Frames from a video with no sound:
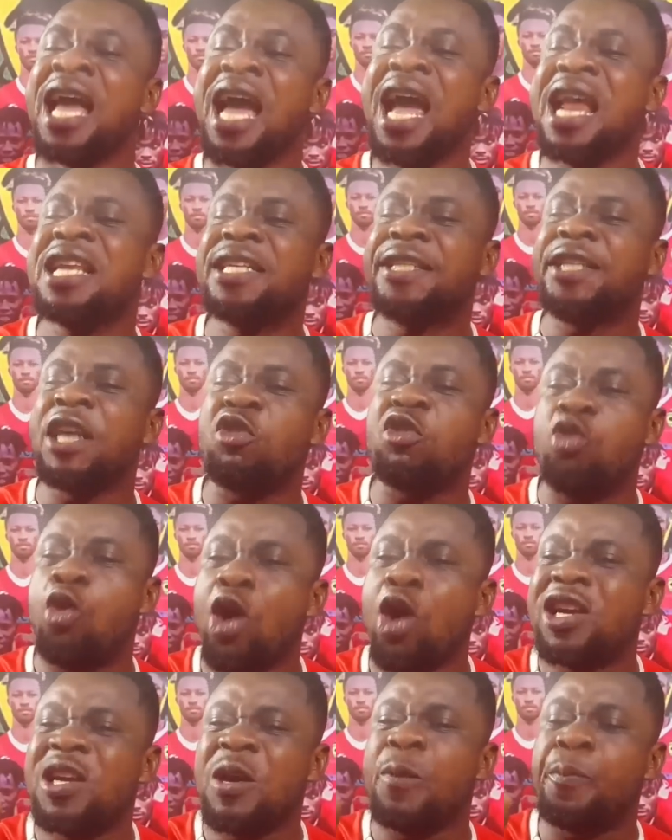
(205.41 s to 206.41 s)
And it's a
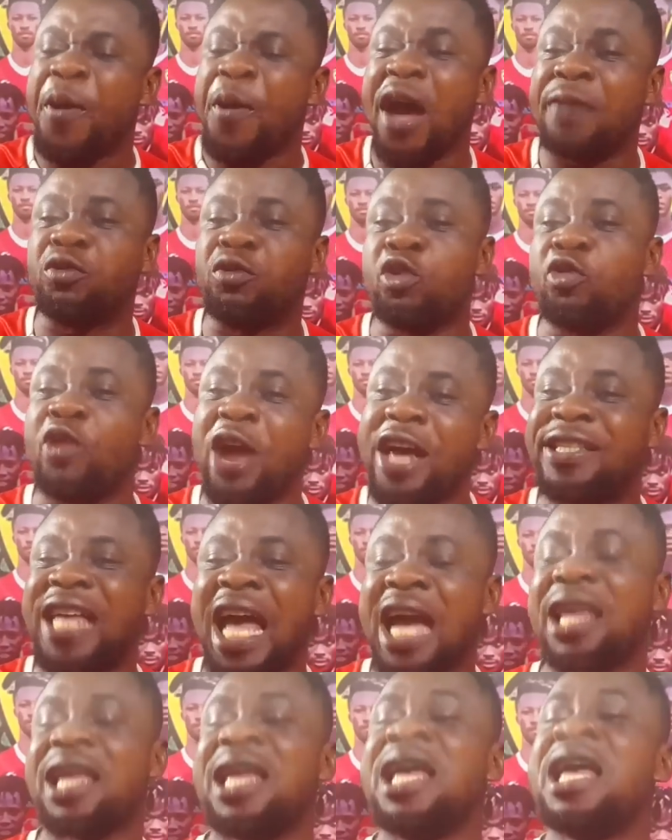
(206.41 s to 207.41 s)
golden boy to
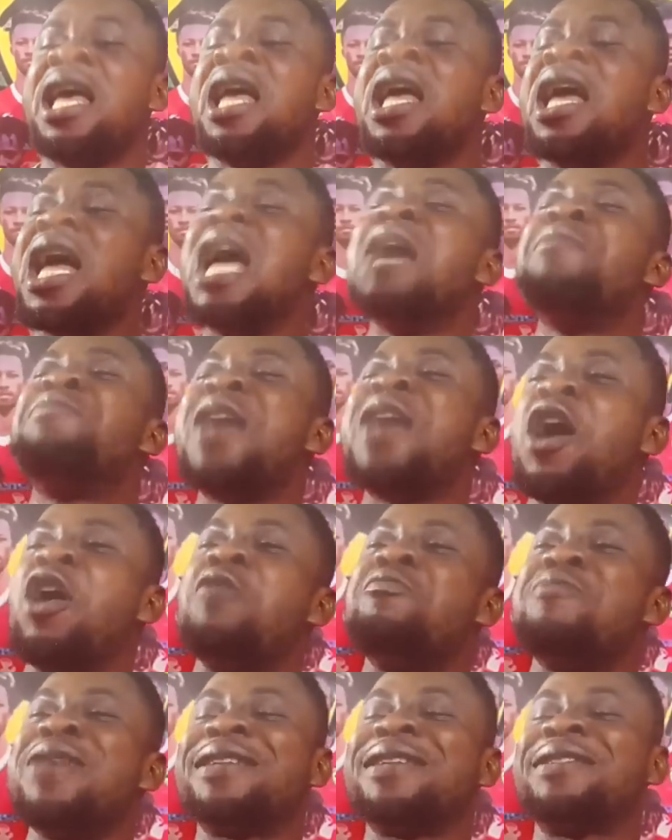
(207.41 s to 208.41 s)
Razak. If you
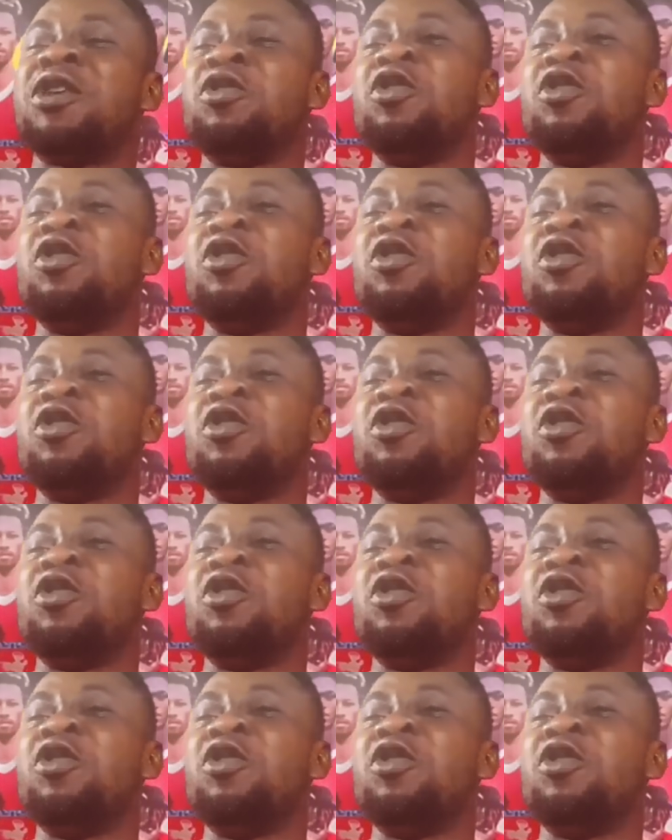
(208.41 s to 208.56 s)
are on my